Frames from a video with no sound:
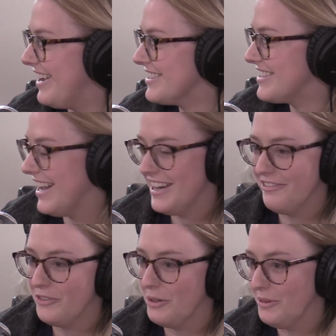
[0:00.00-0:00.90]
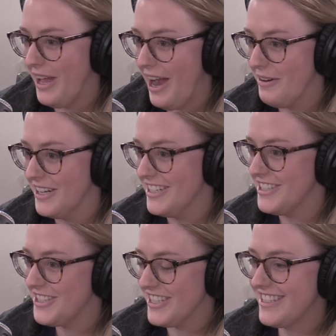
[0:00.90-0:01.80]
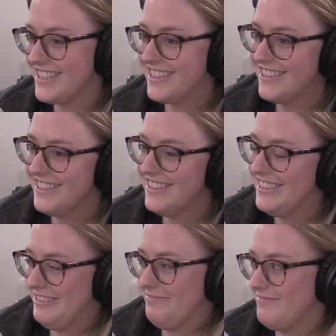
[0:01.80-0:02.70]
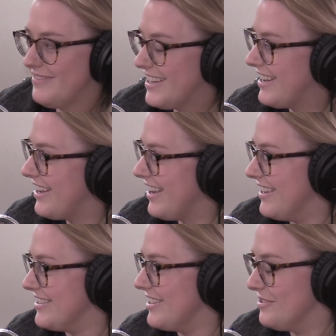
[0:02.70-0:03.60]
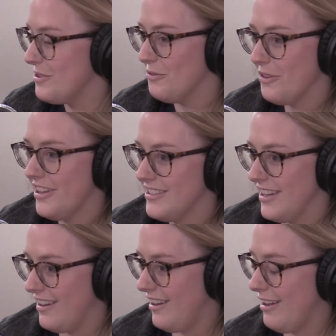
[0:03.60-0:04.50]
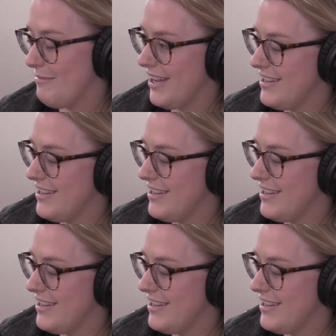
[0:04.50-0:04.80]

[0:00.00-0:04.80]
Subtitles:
outside of normal hours, just because there's cool things I can get my